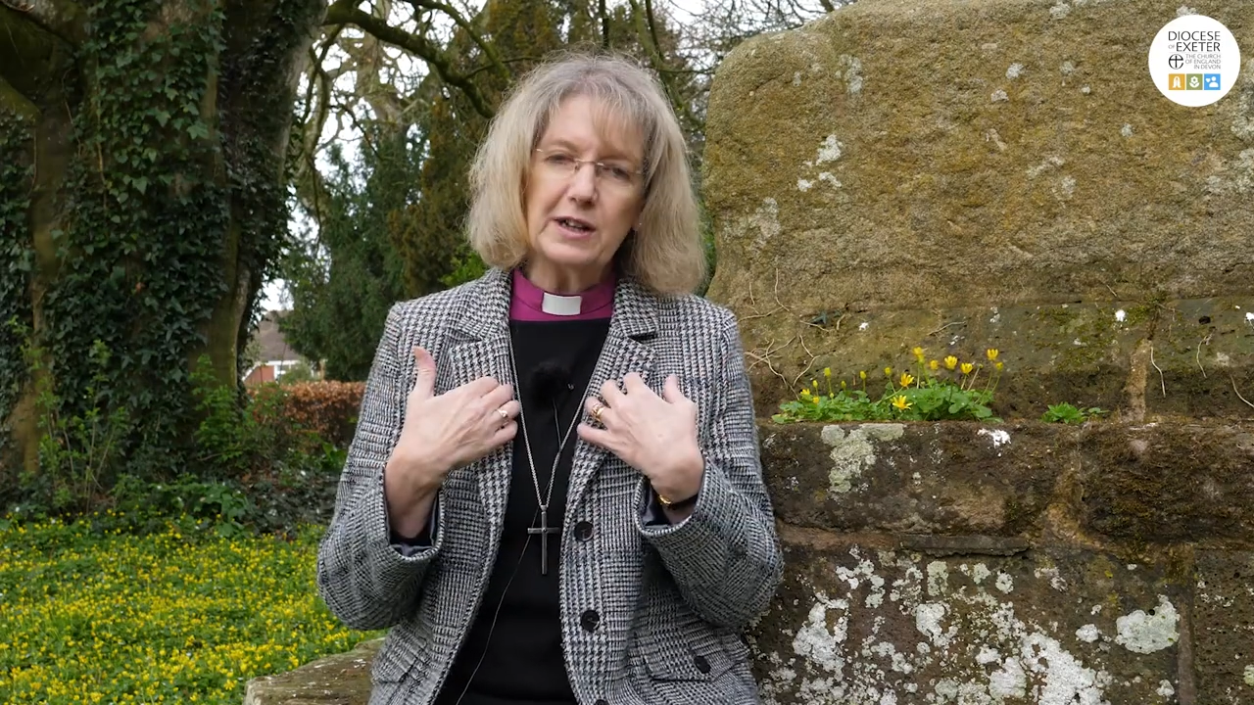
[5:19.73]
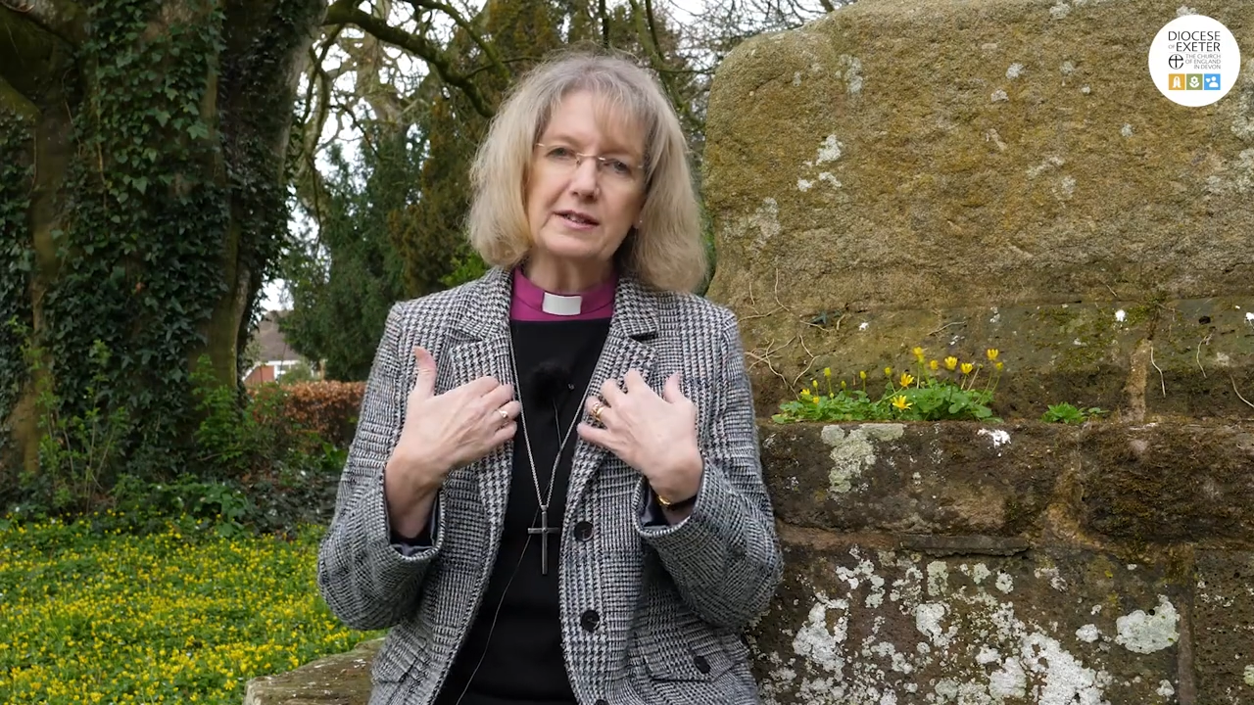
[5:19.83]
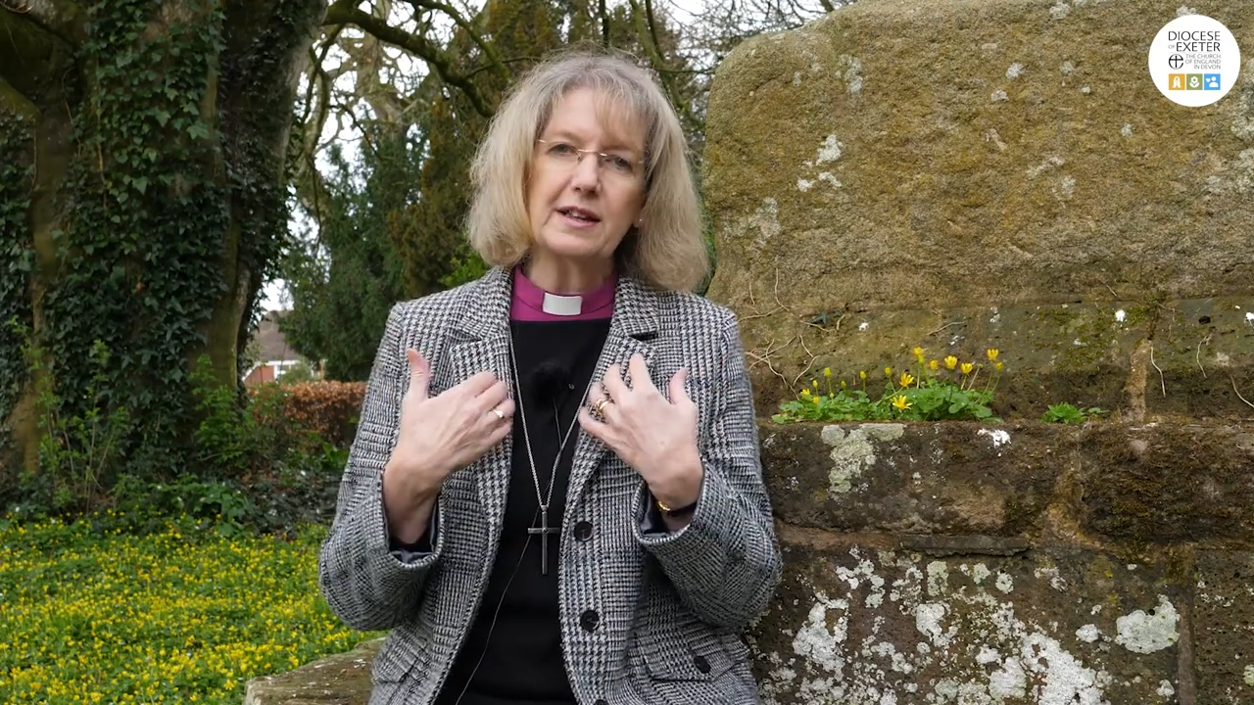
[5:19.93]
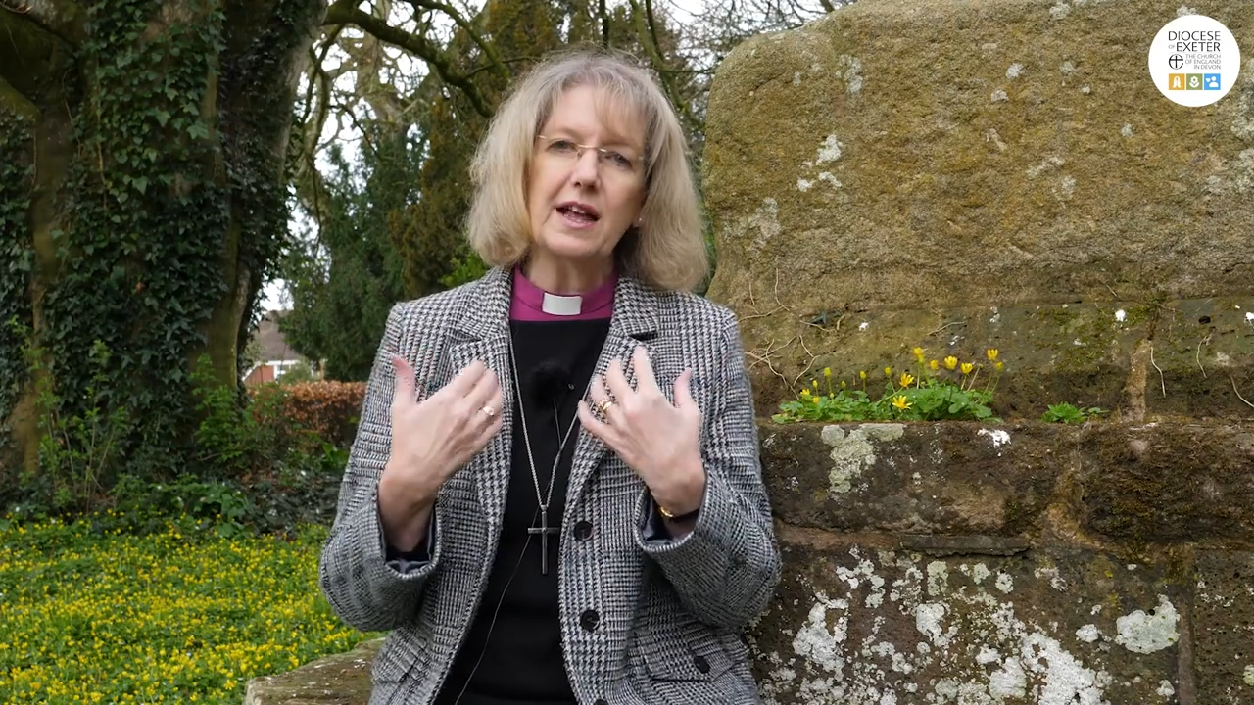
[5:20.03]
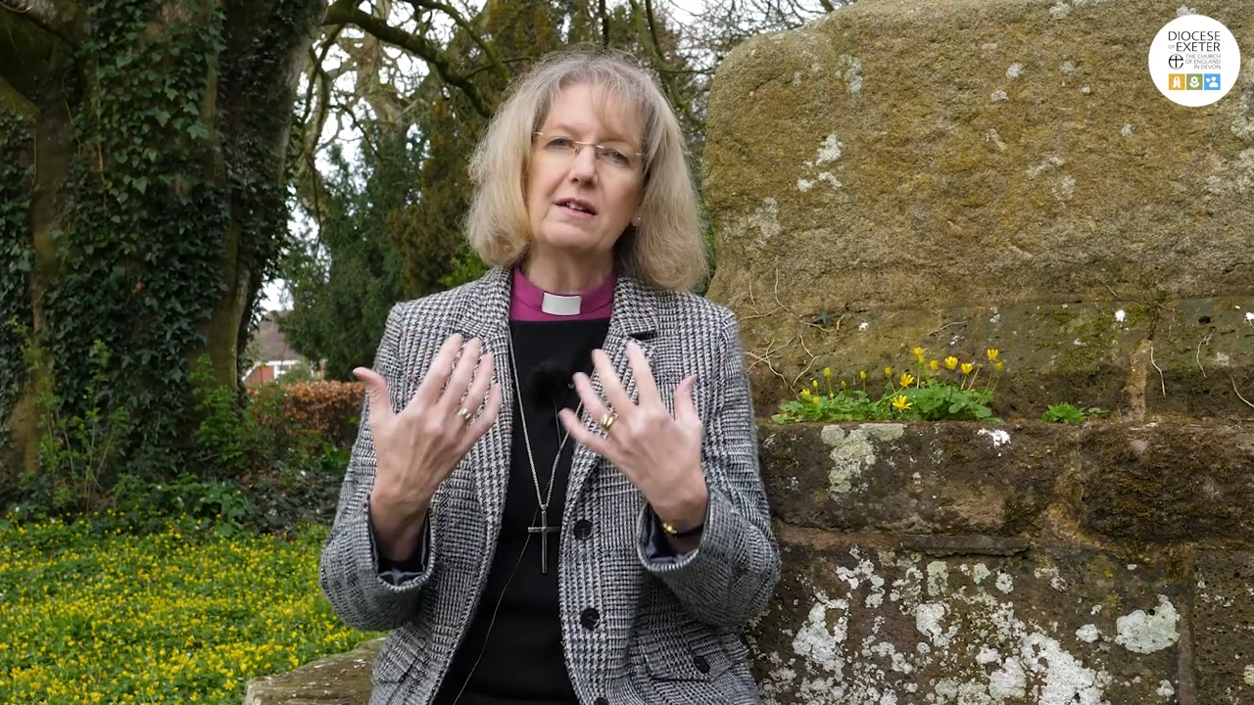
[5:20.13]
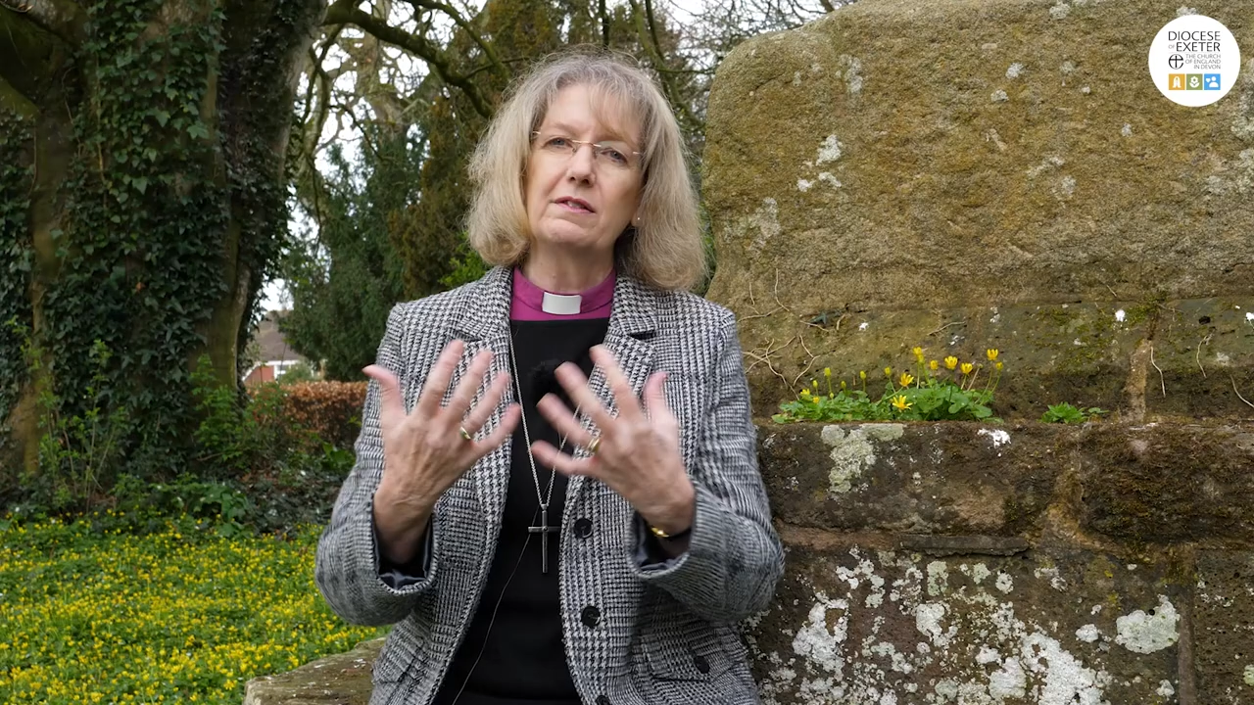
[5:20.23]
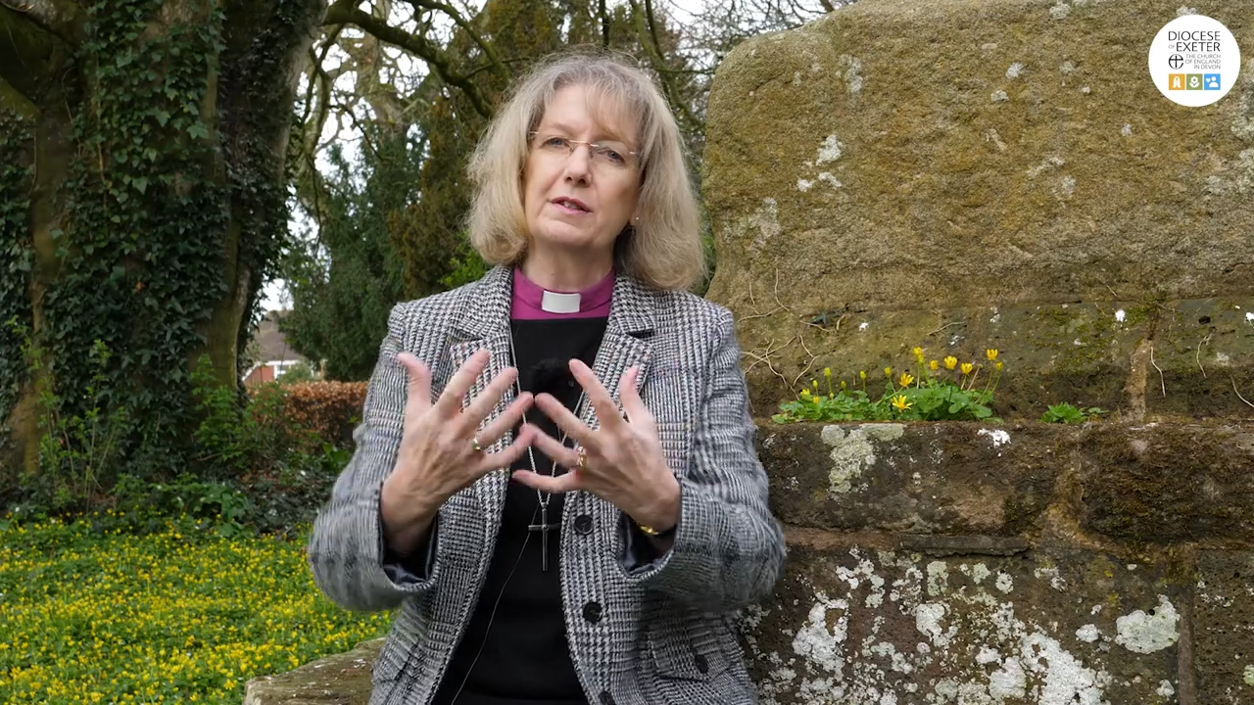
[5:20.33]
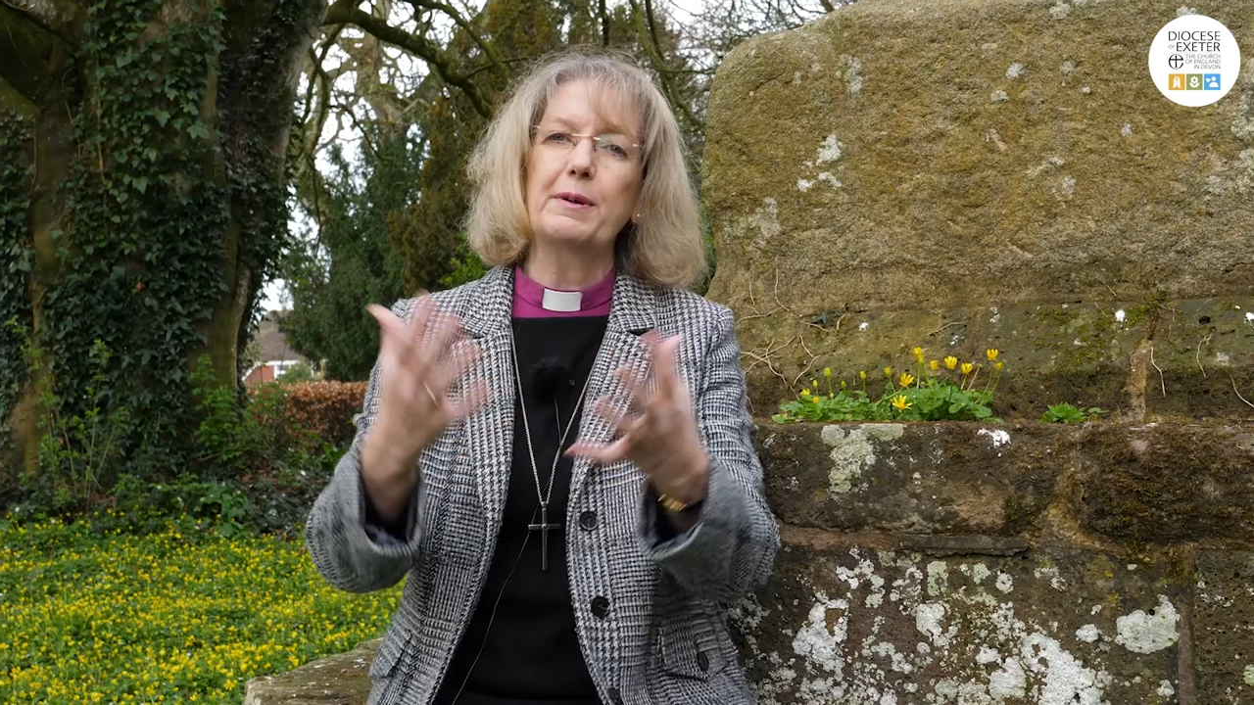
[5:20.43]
ourselves,